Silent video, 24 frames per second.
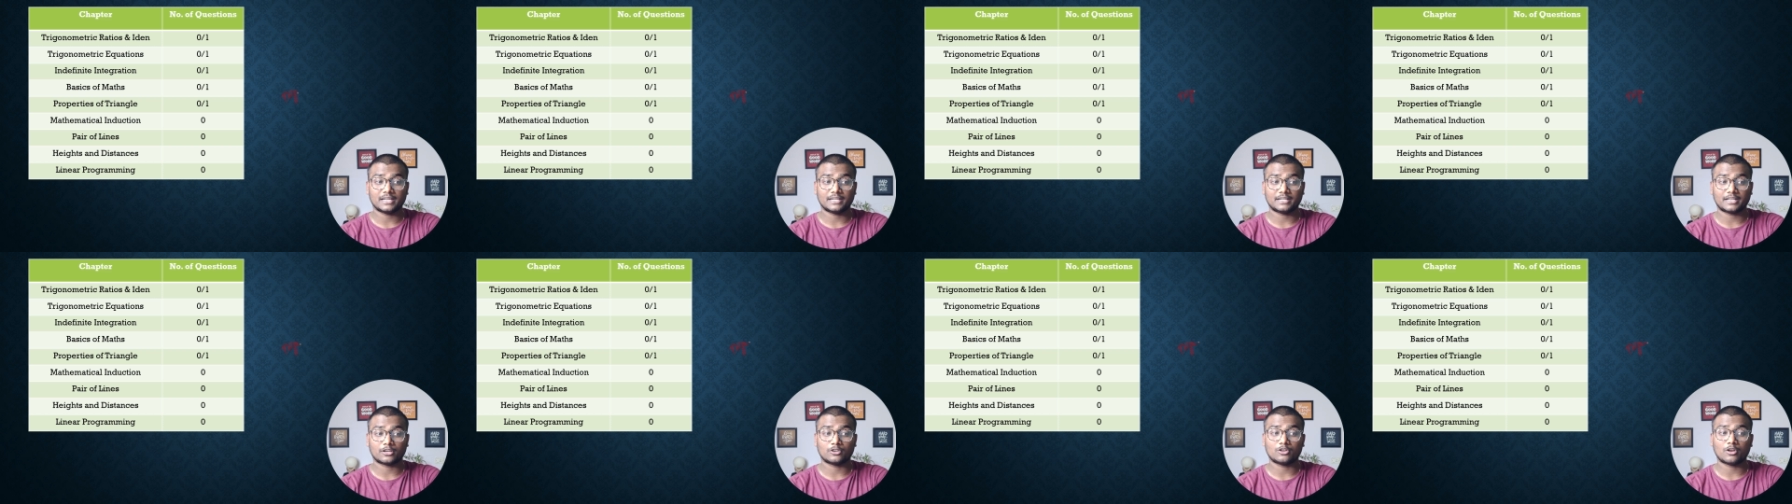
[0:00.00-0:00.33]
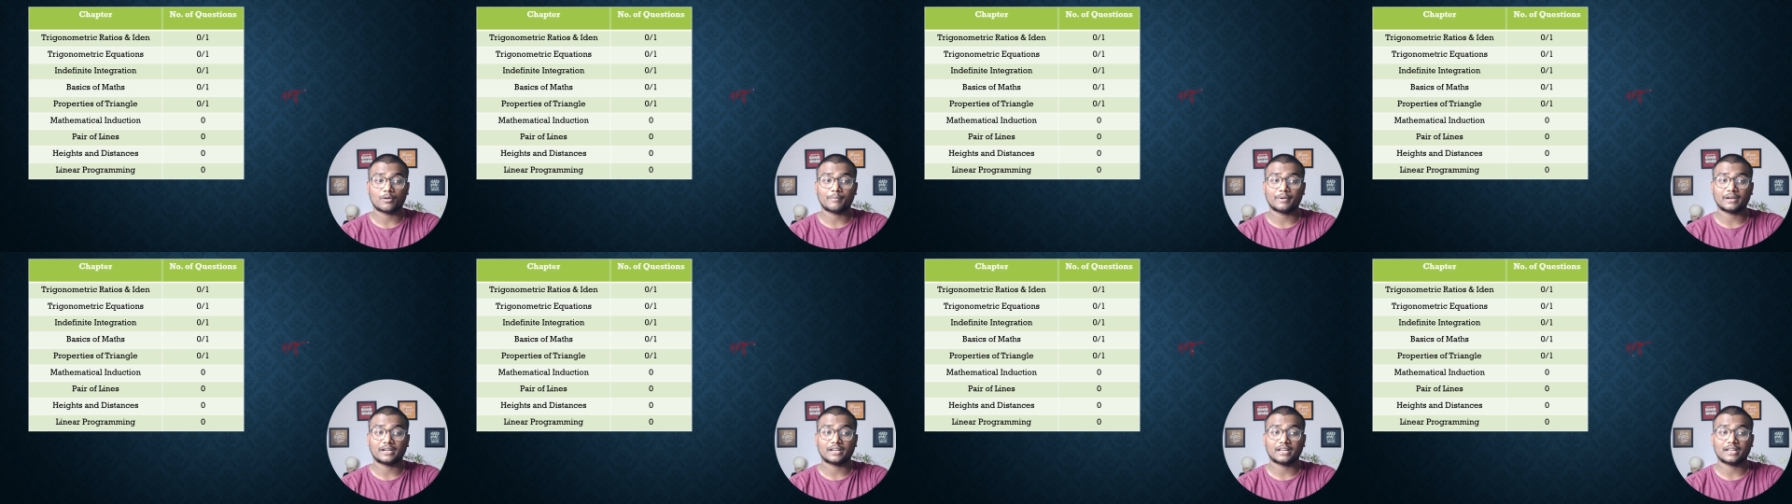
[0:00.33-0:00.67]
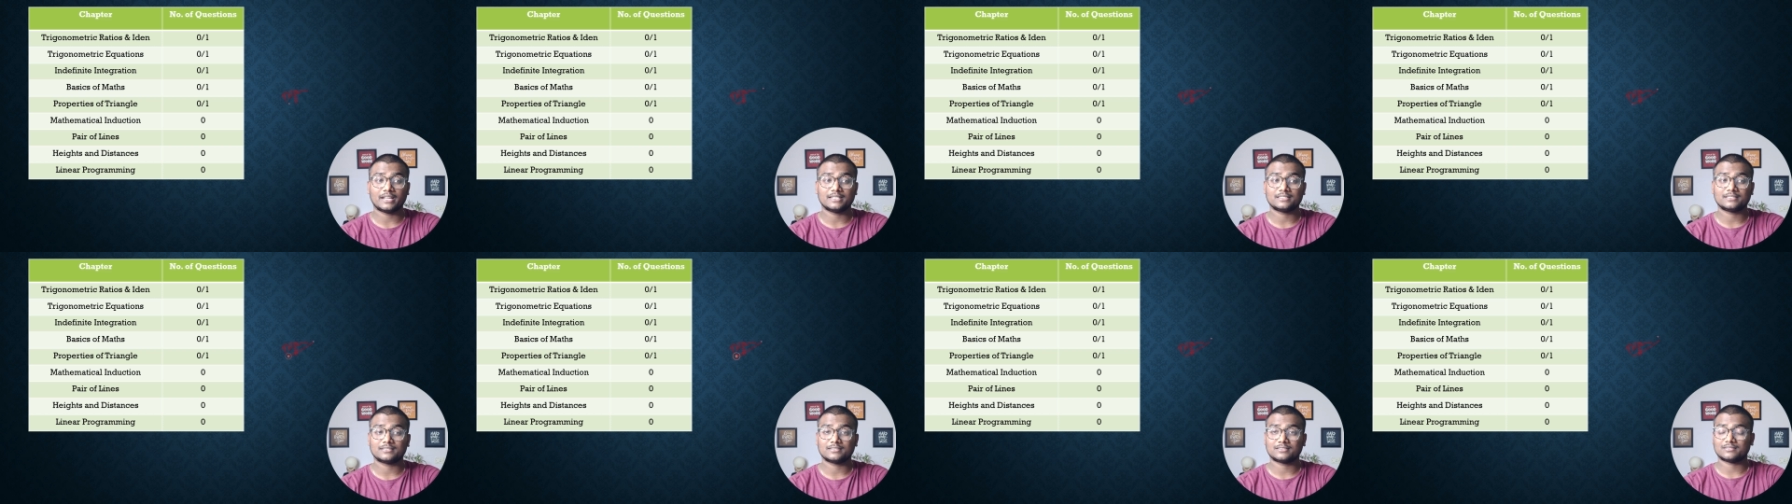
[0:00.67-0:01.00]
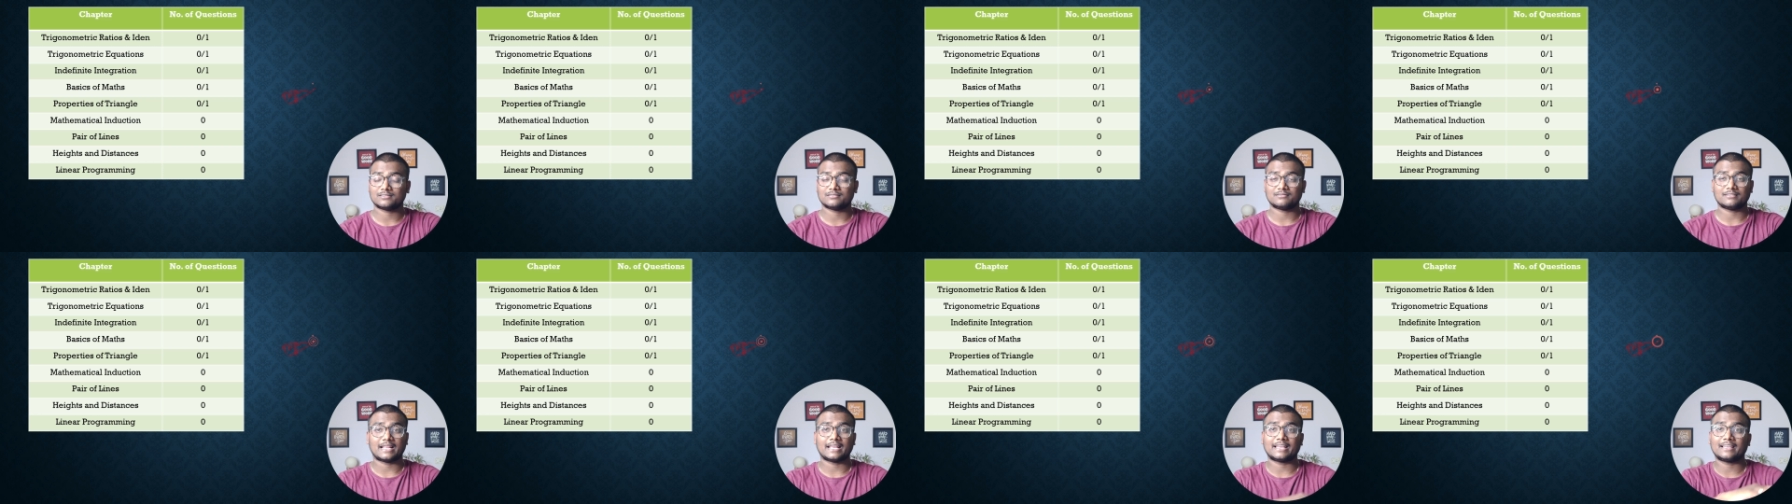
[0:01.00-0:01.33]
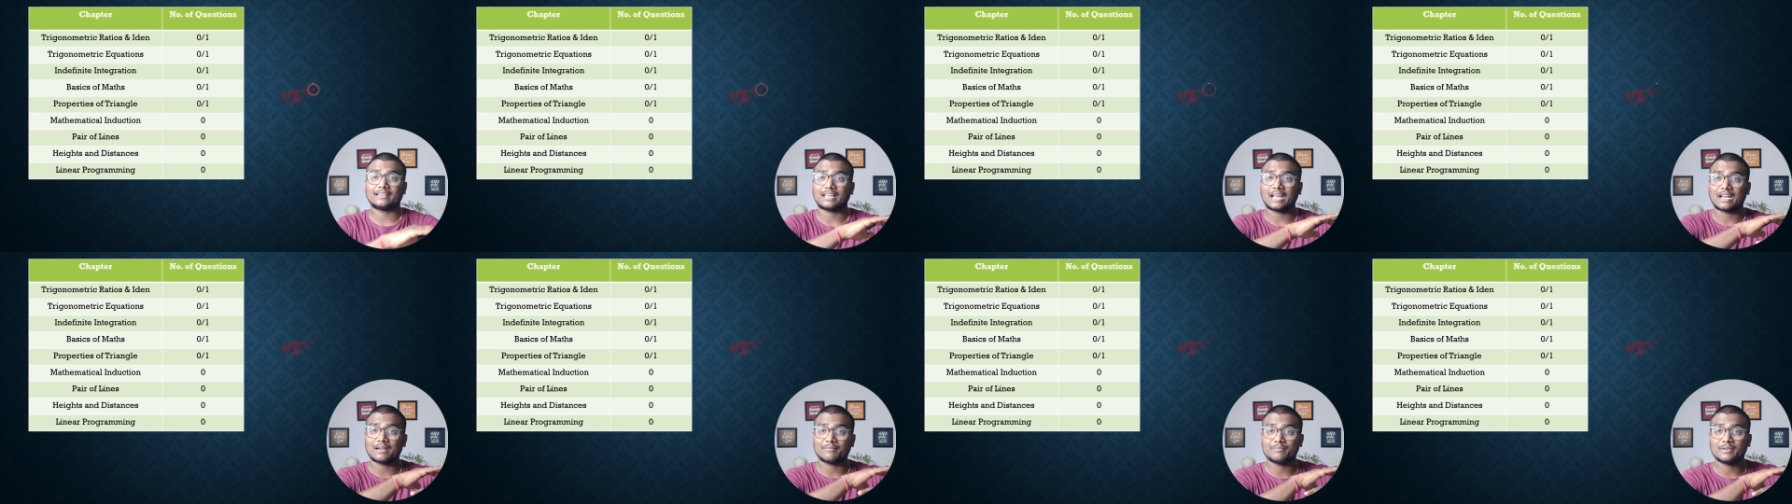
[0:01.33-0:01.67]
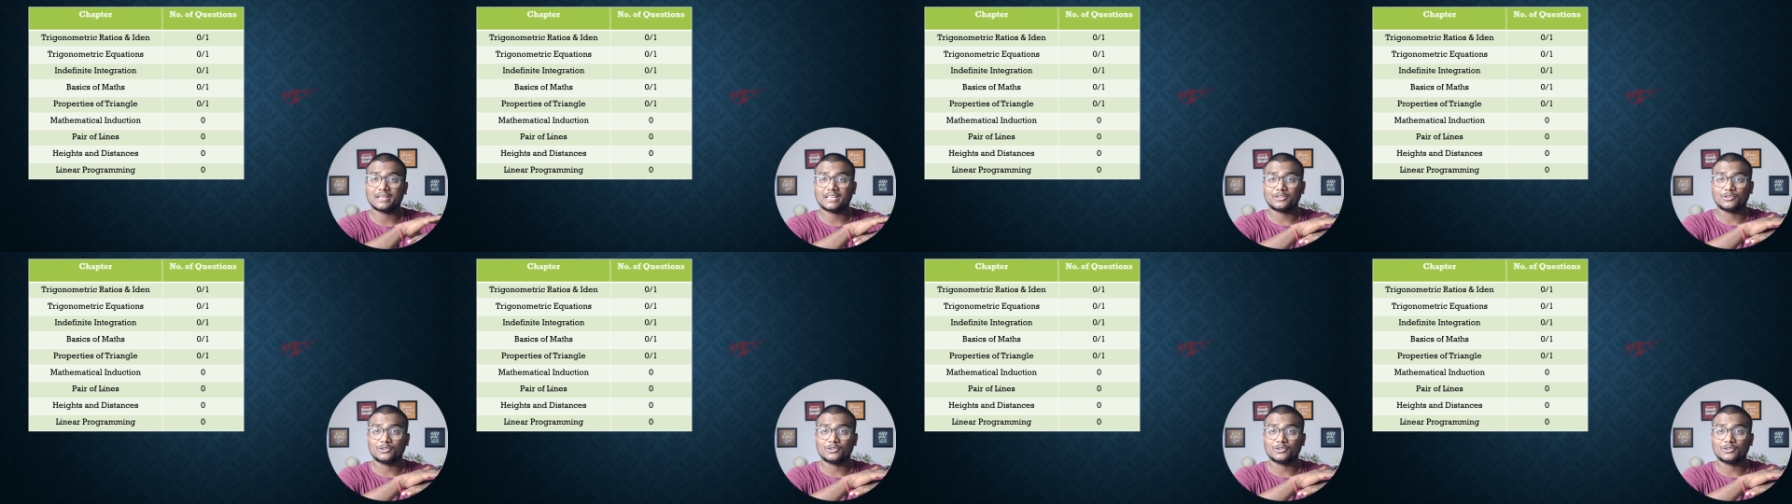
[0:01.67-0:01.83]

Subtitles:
Trigonometry is like, can be